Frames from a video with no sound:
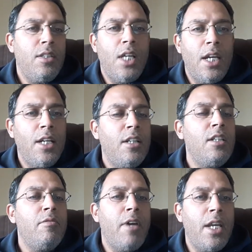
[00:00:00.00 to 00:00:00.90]
it
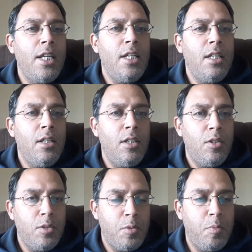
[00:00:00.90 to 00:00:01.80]
is very easy
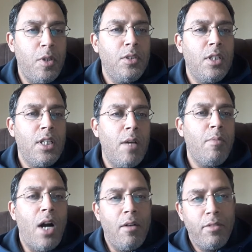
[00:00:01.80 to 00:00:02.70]
to sponsor
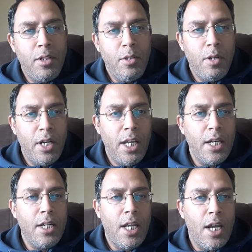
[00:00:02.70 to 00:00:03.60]
them after you are
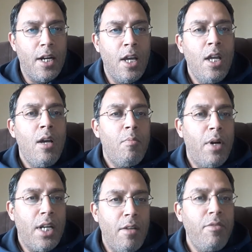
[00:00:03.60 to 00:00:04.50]
here in Canada.
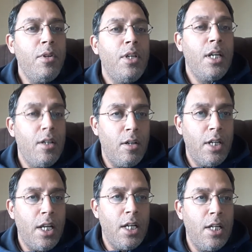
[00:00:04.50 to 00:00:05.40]
But if you did
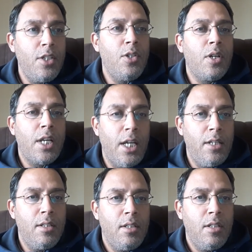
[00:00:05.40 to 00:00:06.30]
not declare your
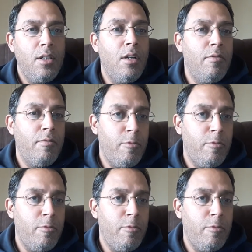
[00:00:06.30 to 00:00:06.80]
kids, your